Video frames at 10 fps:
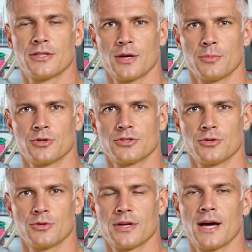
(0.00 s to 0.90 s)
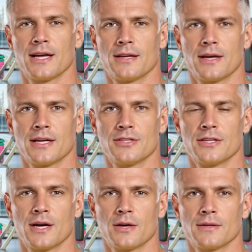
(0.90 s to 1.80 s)
numbers through diet and
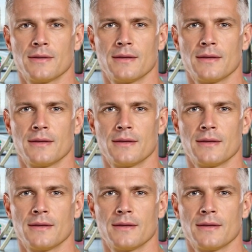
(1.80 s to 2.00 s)
lifestyle?